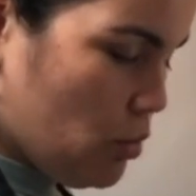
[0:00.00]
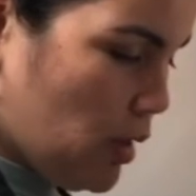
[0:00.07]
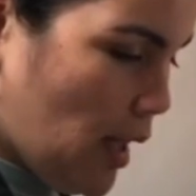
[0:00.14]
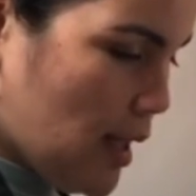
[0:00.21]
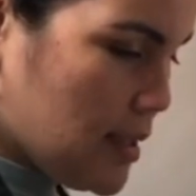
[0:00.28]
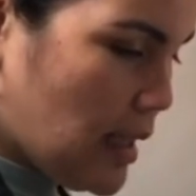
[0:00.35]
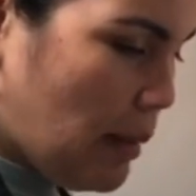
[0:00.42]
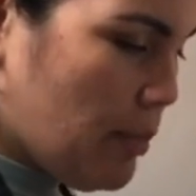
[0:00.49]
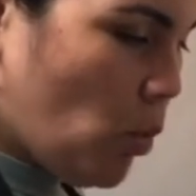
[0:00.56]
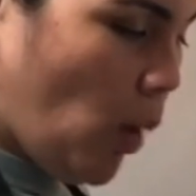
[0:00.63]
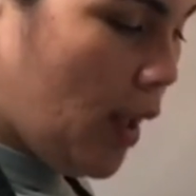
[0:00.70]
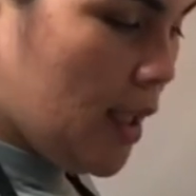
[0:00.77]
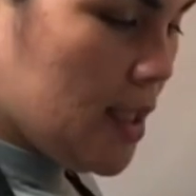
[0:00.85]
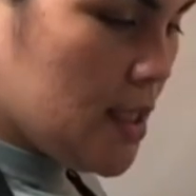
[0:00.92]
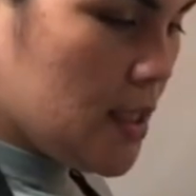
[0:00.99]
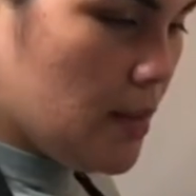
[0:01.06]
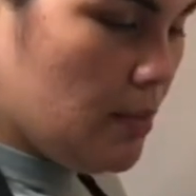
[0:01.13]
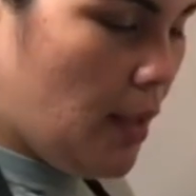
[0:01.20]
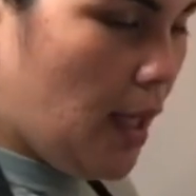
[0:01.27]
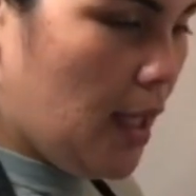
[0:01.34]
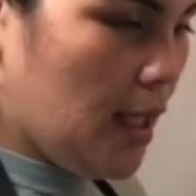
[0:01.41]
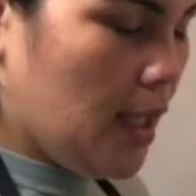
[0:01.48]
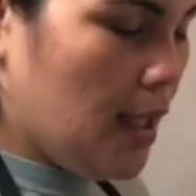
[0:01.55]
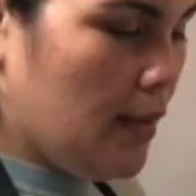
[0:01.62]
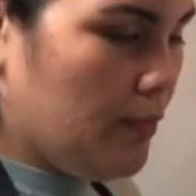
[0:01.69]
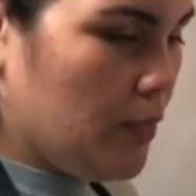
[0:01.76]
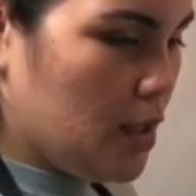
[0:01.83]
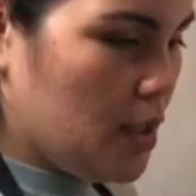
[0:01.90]
yes, I've been wanting to make
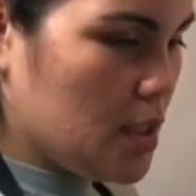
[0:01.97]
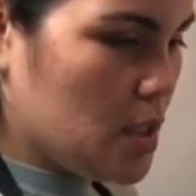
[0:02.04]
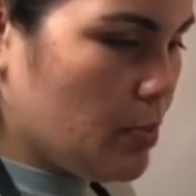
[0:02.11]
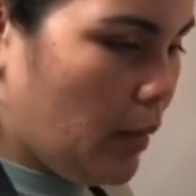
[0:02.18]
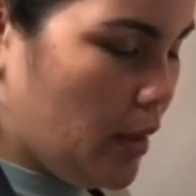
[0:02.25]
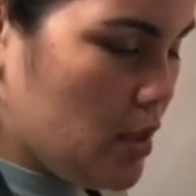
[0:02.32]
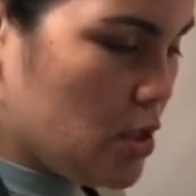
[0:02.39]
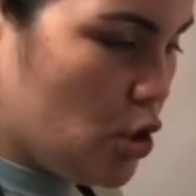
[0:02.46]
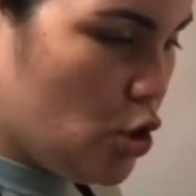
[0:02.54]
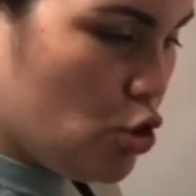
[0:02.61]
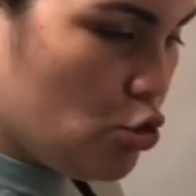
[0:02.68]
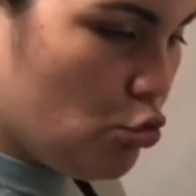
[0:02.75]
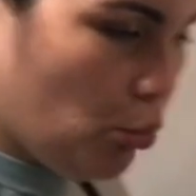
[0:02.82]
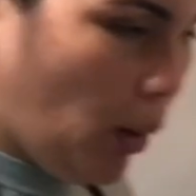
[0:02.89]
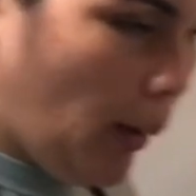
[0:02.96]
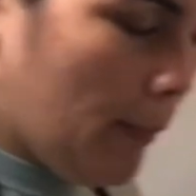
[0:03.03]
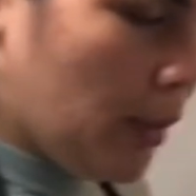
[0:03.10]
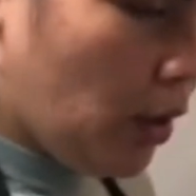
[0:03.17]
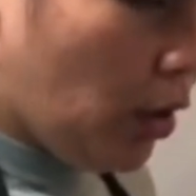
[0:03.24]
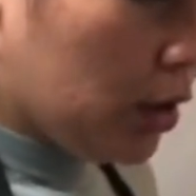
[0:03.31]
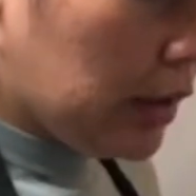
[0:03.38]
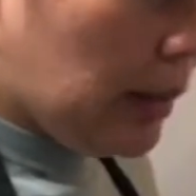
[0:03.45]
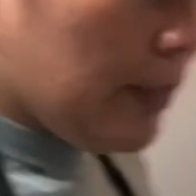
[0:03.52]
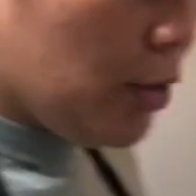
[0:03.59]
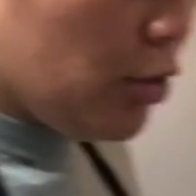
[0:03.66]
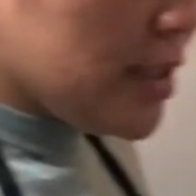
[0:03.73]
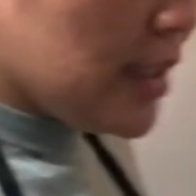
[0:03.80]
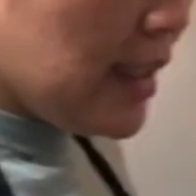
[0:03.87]
the spicy shrimp called
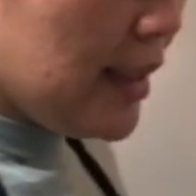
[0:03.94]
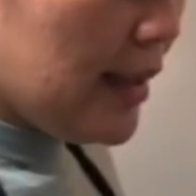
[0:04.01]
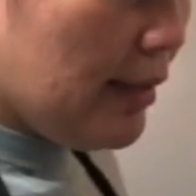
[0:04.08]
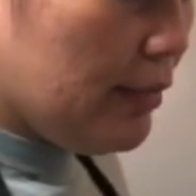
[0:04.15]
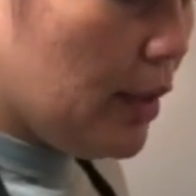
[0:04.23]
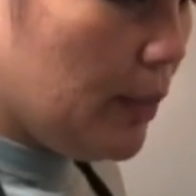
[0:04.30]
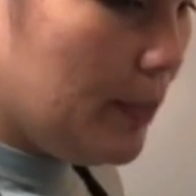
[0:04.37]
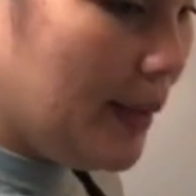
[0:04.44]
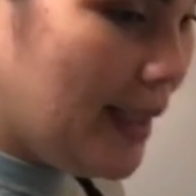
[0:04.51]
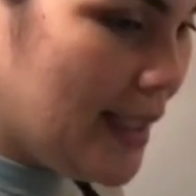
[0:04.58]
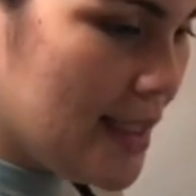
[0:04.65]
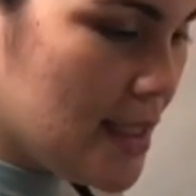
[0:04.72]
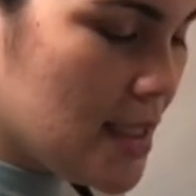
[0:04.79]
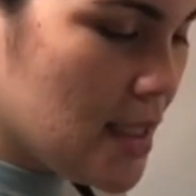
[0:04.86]
camarones a la diabla, but